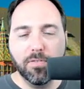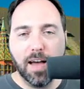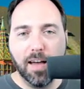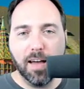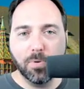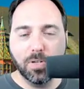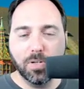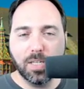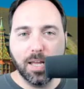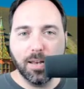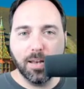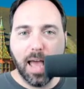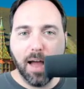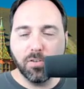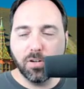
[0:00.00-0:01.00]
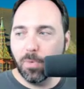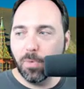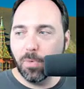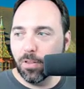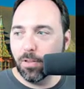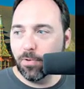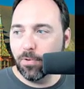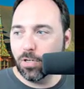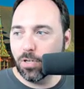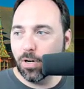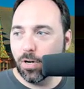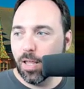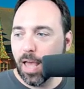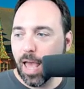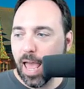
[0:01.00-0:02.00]
2.5% average
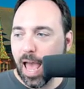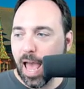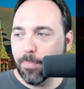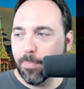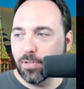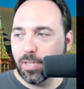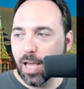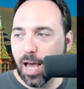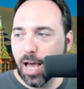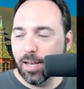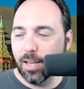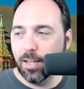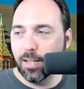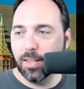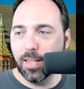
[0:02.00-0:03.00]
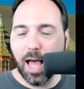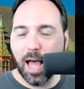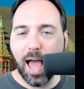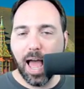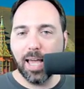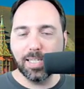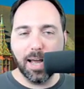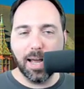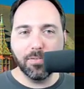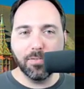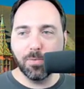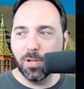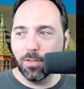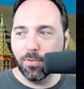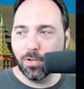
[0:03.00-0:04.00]
monthly return. Hey, Apple's got the
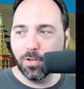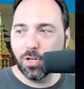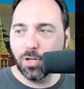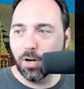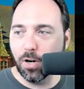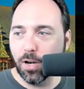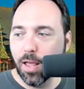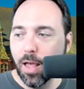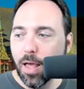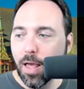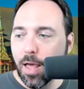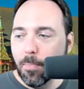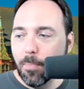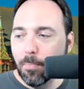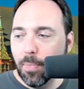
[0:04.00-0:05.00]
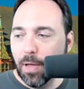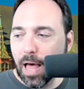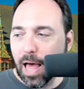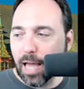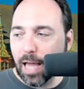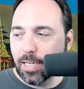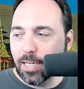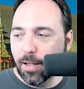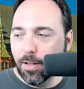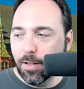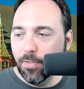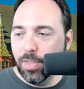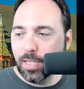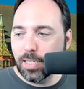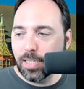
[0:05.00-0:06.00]
highest average monthly return.
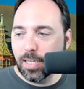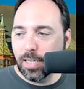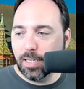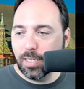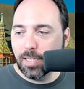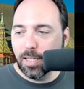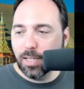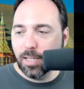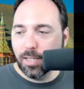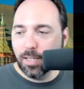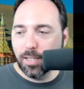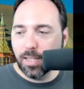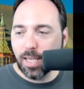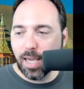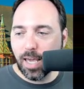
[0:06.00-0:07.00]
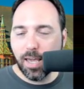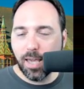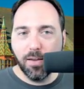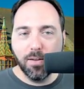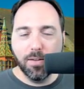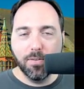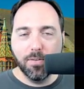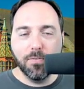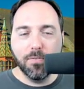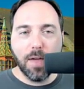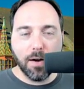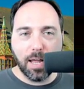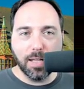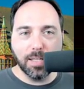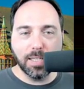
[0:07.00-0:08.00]
But this is
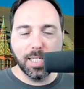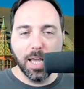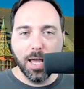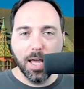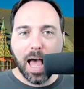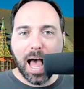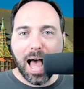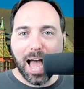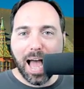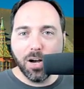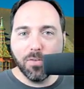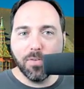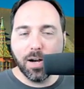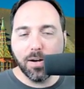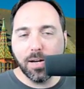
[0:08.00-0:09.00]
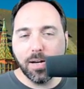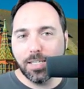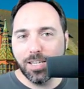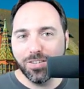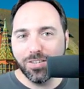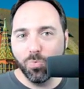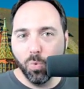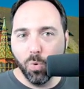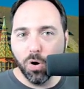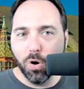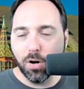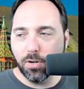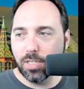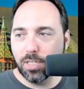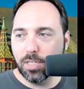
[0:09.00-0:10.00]
the variance. Higher
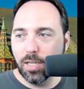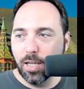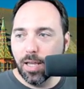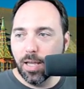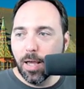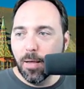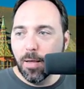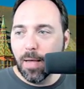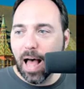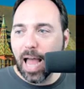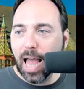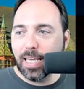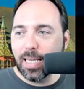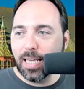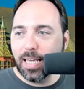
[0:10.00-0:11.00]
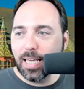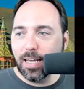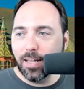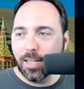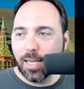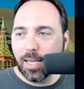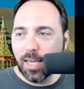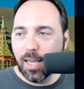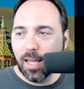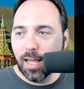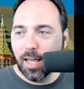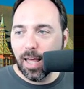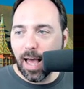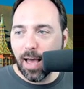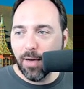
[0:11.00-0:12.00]
variance is worse.
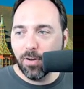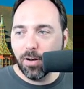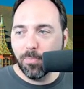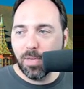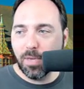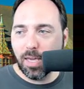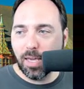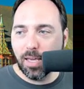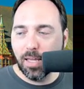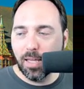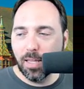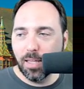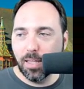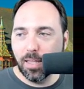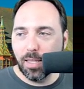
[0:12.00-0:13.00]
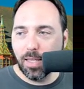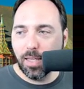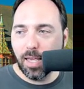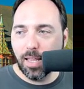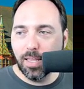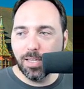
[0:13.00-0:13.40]
Ideally, I want to be